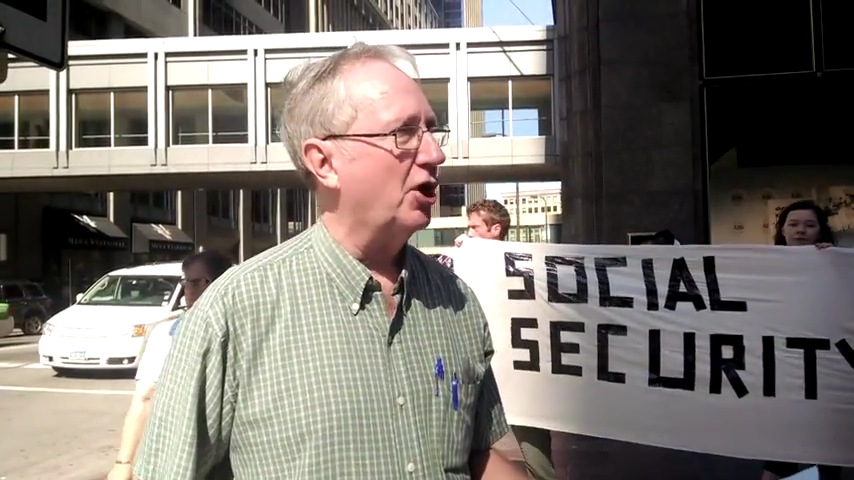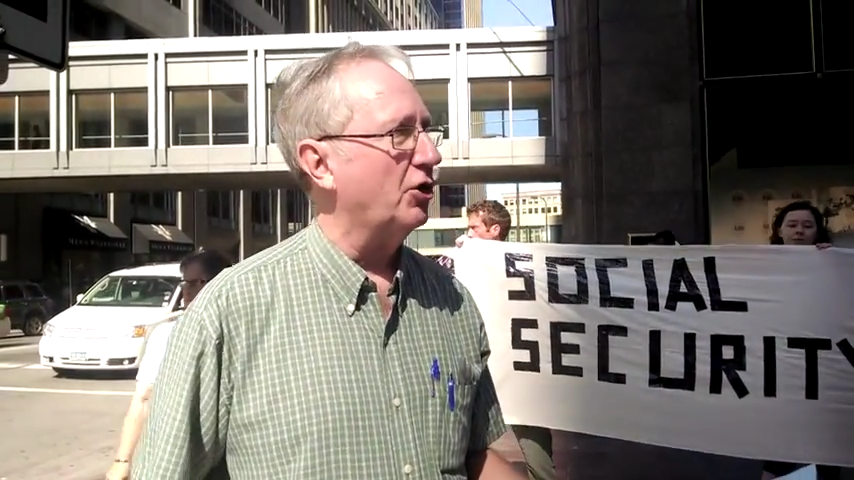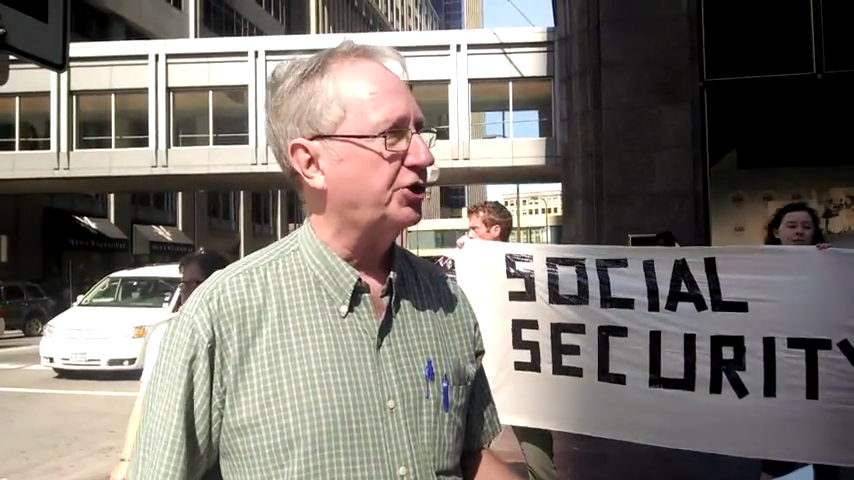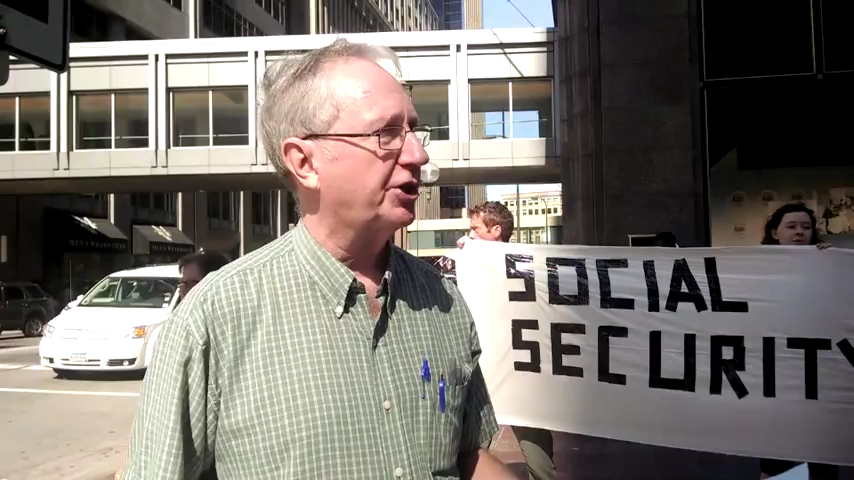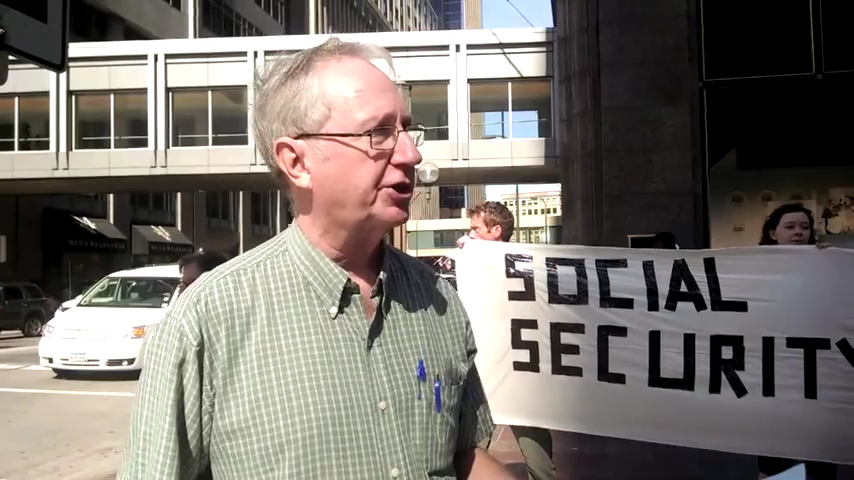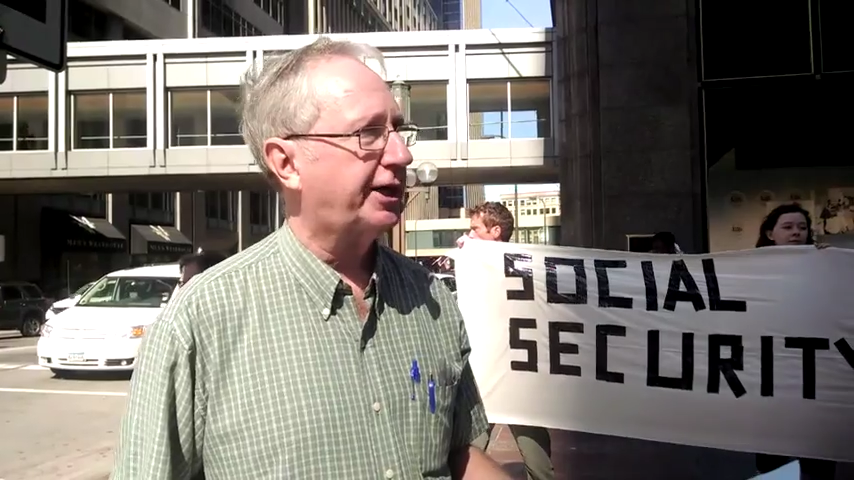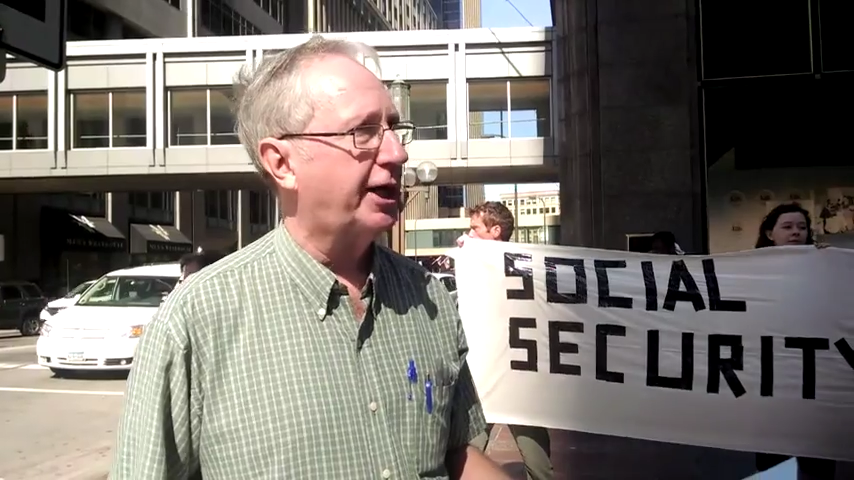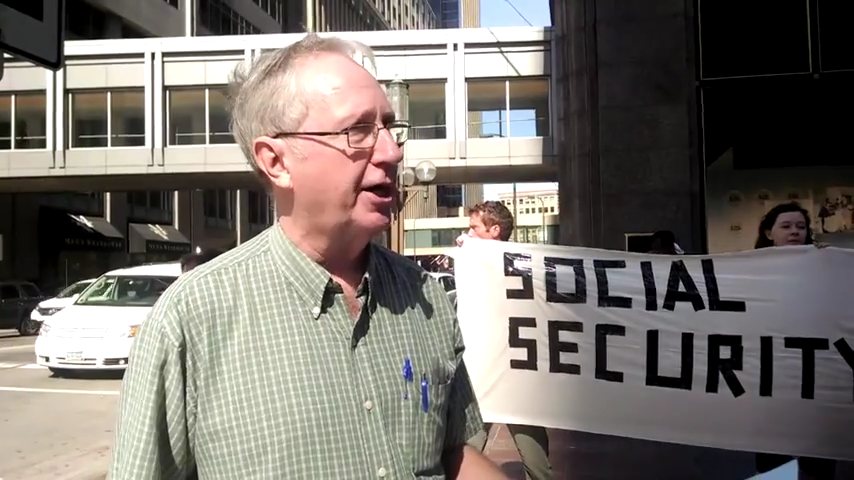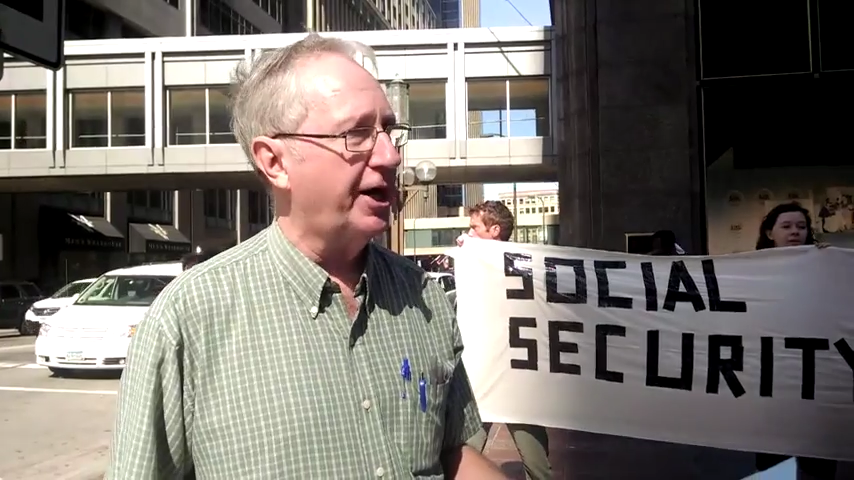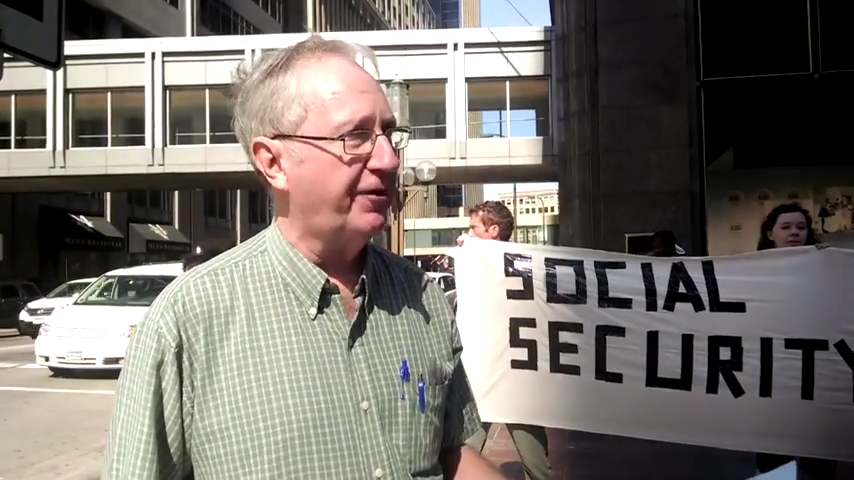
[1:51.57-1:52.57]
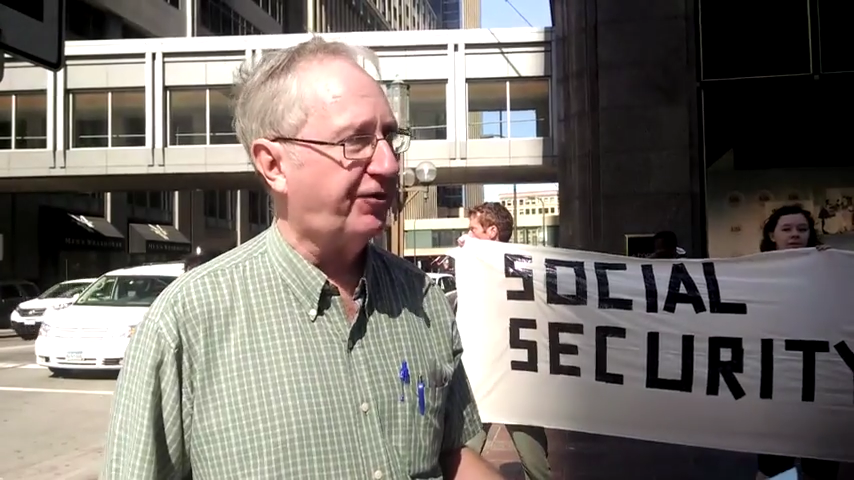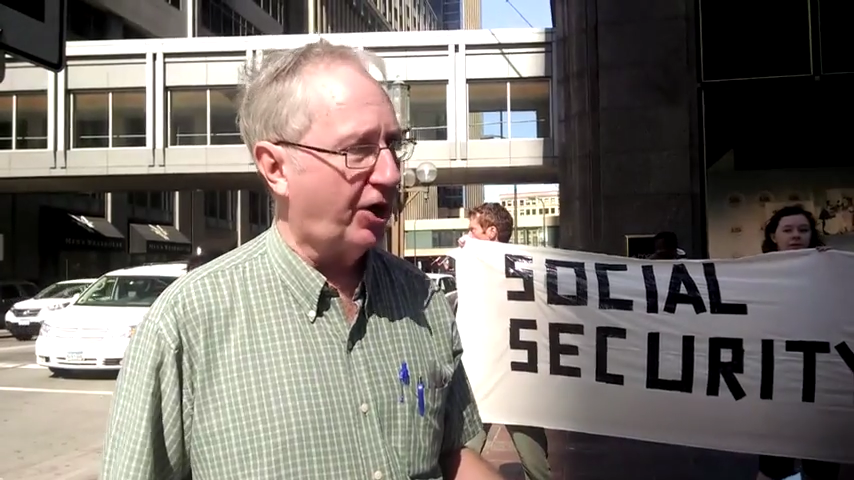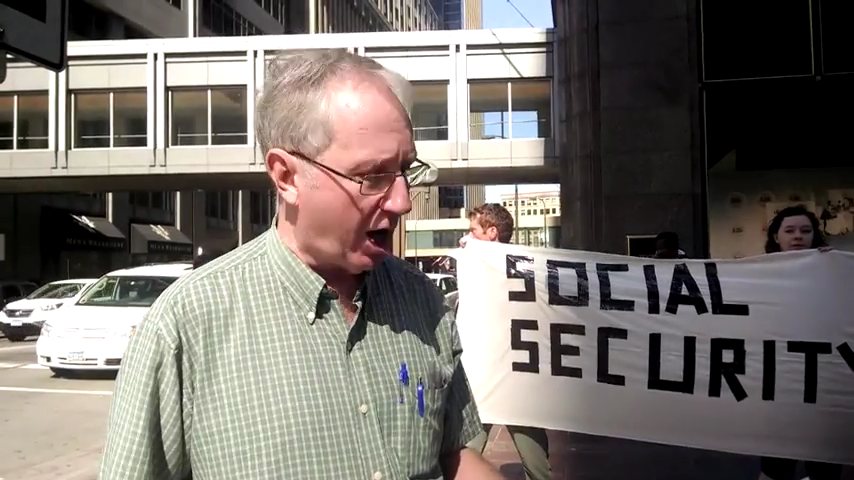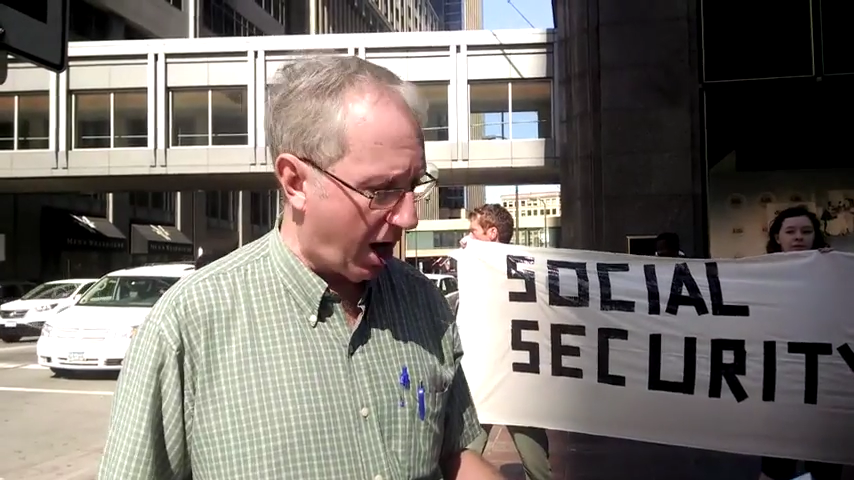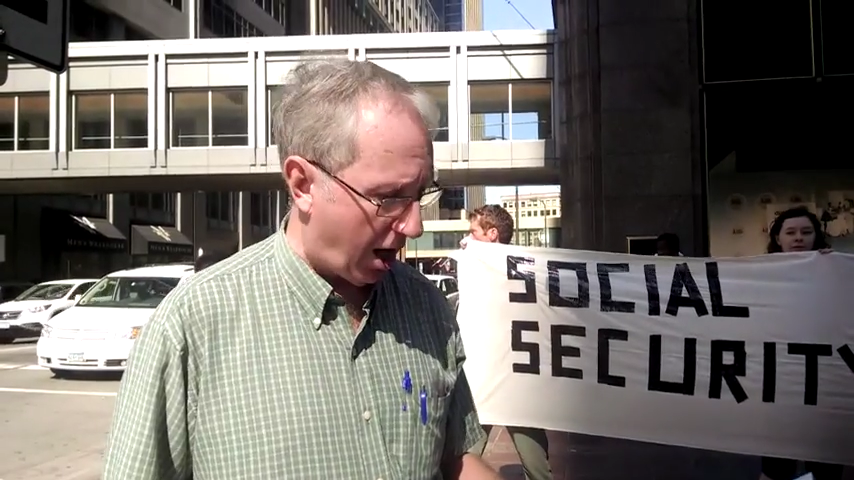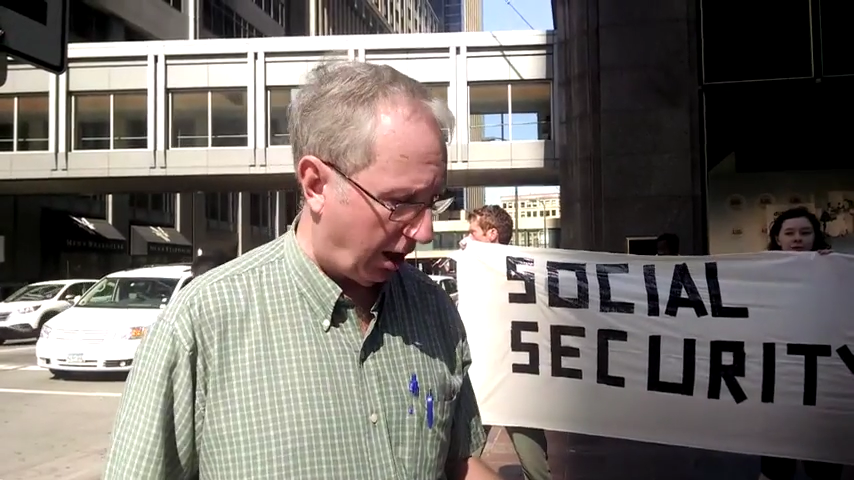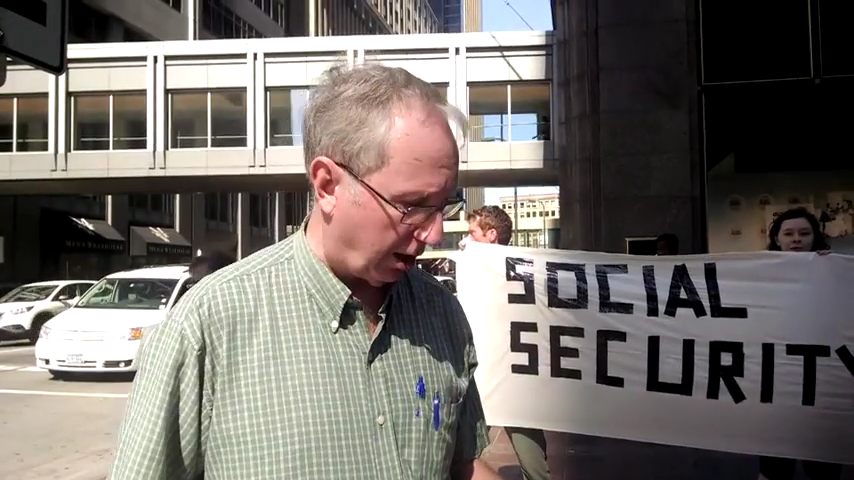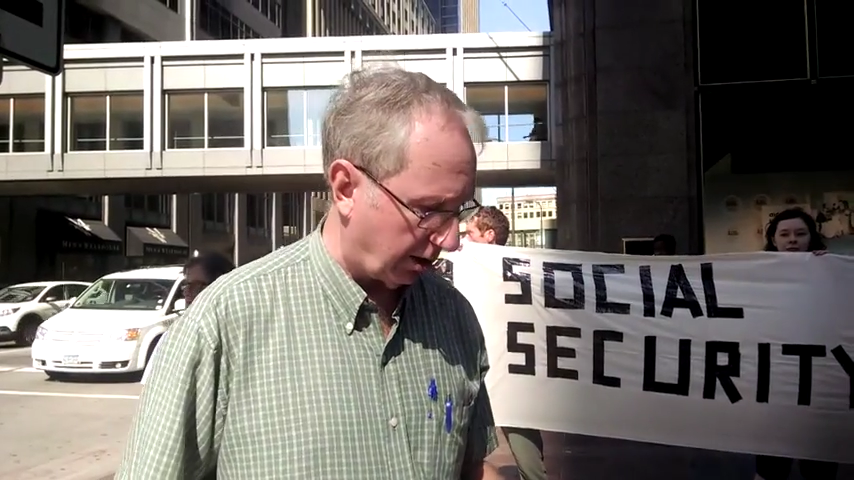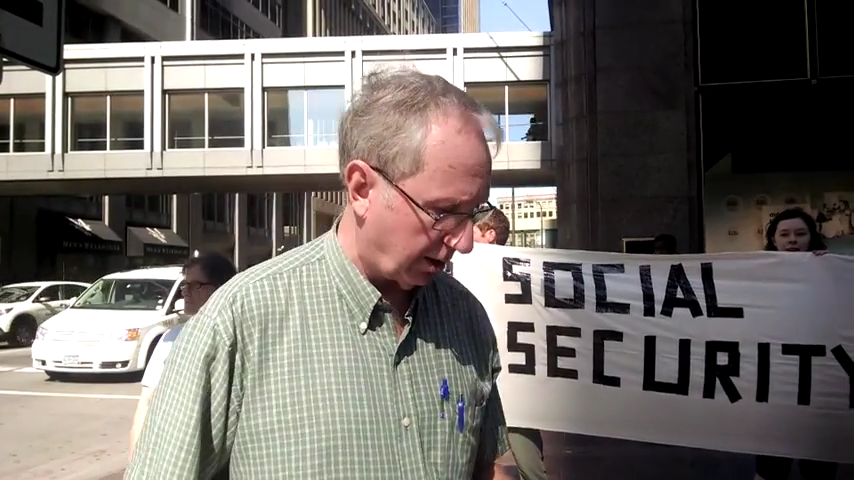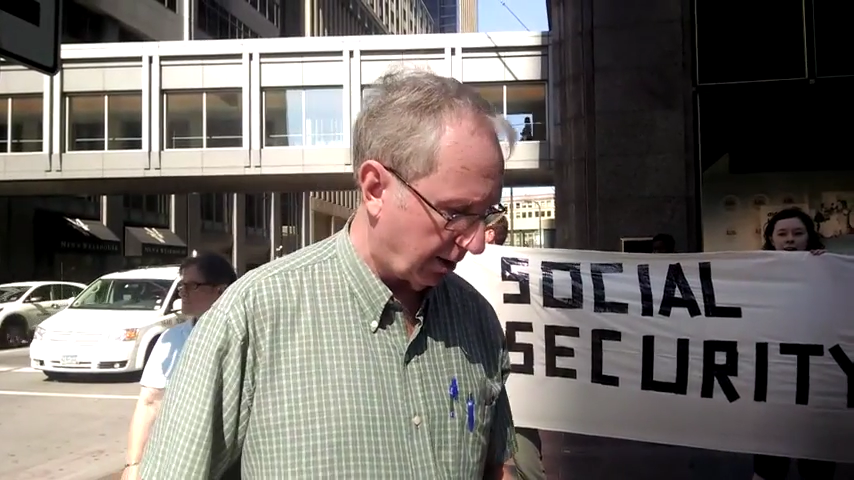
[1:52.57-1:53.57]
Social Security for all.